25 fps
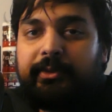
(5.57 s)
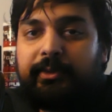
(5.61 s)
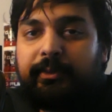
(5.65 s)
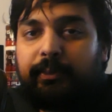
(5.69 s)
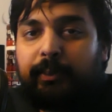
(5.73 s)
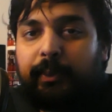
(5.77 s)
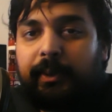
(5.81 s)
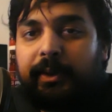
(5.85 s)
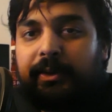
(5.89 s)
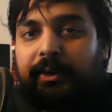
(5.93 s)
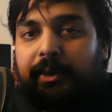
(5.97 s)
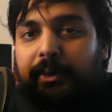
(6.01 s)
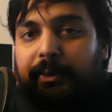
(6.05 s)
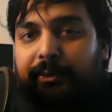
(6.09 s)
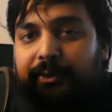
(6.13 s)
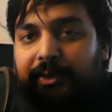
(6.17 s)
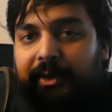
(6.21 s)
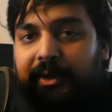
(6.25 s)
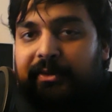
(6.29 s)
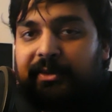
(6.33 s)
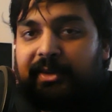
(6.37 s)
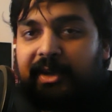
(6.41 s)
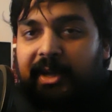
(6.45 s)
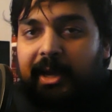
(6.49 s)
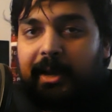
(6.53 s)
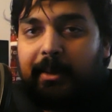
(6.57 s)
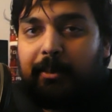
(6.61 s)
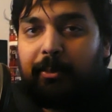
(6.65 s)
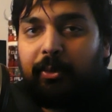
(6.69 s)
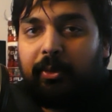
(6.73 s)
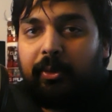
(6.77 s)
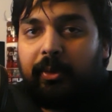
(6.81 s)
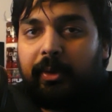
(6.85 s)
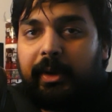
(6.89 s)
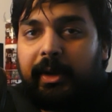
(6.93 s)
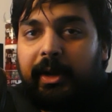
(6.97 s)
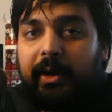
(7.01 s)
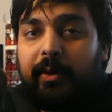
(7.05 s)
of Windows is a
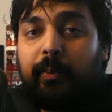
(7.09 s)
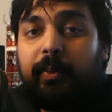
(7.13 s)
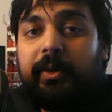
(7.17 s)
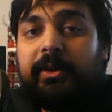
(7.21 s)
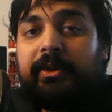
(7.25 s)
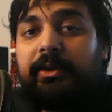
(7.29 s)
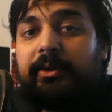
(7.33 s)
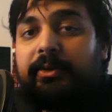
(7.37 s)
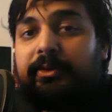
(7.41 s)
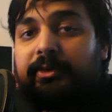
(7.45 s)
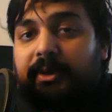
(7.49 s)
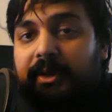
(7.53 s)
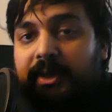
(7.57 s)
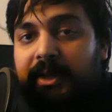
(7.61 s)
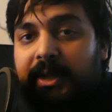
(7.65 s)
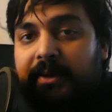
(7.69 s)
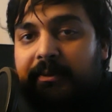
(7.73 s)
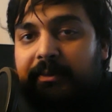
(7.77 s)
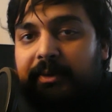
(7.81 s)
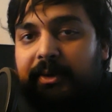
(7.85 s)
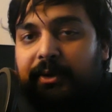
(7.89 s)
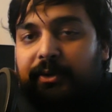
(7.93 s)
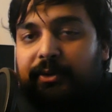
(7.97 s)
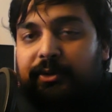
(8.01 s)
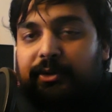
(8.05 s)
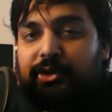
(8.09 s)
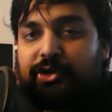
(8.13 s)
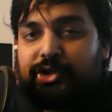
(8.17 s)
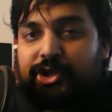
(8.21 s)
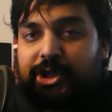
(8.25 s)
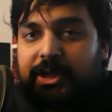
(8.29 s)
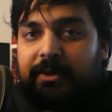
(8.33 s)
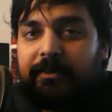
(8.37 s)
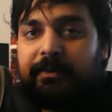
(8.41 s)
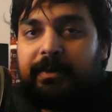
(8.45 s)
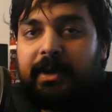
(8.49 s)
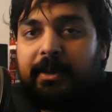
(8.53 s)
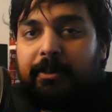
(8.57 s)
hemorrhoid, and Windows 11 as the
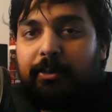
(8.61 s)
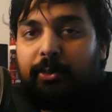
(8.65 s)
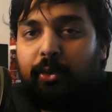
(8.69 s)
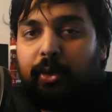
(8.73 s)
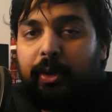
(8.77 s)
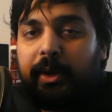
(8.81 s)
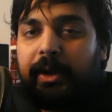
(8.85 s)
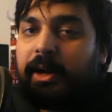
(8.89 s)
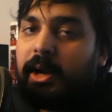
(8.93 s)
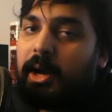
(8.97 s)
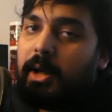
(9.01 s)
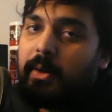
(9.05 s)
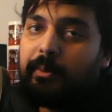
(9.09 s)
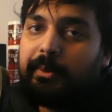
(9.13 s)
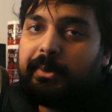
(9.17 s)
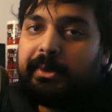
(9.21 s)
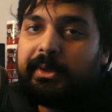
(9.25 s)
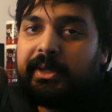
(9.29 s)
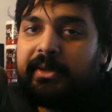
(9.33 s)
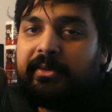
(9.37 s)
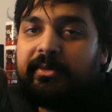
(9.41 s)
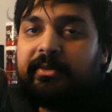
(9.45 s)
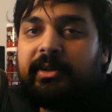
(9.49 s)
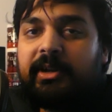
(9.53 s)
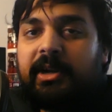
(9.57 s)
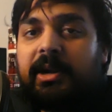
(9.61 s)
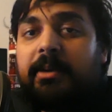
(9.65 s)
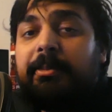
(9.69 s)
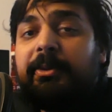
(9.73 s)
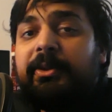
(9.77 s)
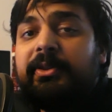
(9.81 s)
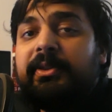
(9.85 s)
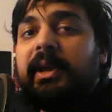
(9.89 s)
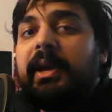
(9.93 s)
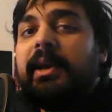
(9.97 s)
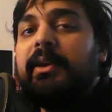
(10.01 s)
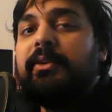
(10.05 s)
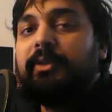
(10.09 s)
chief hemorrhoid got released a couple
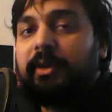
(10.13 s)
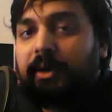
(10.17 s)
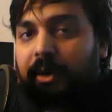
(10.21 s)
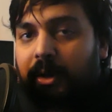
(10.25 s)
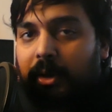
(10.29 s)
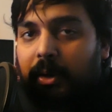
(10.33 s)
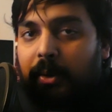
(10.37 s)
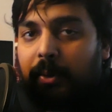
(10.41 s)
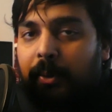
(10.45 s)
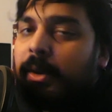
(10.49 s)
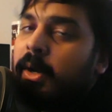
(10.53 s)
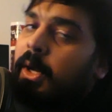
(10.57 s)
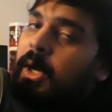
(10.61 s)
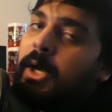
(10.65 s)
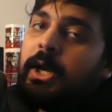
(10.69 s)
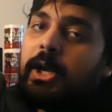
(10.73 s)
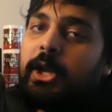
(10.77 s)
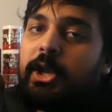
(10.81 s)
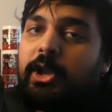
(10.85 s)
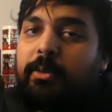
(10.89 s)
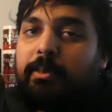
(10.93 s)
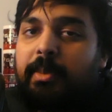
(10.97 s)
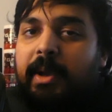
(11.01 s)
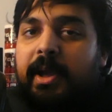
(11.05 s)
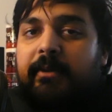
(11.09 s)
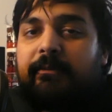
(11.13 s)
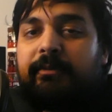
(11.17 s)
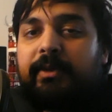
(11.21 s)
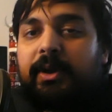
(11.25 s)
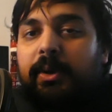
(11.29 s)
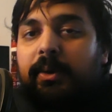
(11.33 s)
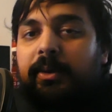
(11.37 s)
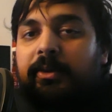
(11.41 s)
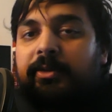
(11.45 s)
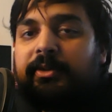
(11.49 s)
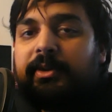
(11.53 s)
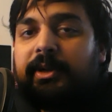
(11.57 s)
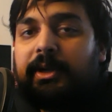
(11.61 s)
days ago. You may have
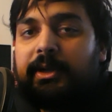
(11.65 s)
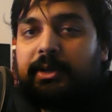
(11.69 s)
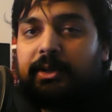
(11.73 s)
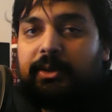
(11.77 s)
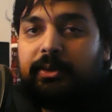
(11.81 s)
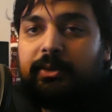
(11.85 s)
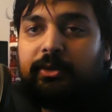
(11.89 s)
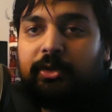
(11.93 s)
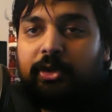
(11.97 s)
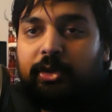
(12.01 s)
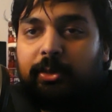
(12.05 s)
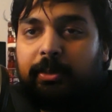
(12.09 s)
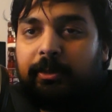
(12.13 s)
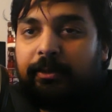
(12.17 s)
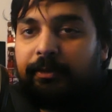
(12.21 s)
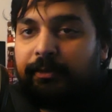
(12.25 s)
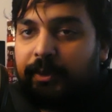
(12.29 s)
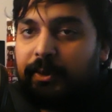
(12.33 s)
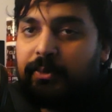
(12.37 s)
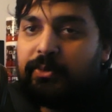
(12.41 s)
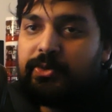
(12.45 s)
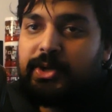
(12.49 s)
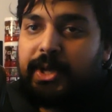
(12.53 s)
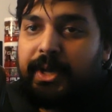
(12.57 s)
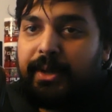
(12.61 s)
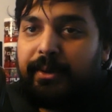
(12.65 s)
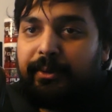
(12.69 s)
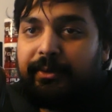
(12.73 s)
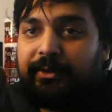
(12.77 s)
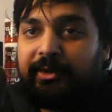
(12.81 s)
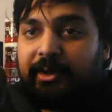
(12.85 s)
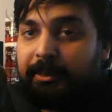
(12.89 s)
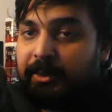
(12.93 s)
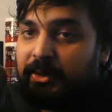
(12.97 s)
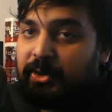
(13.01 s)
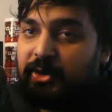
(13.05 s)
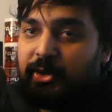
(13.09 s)
noticed on YouTube a few channels have been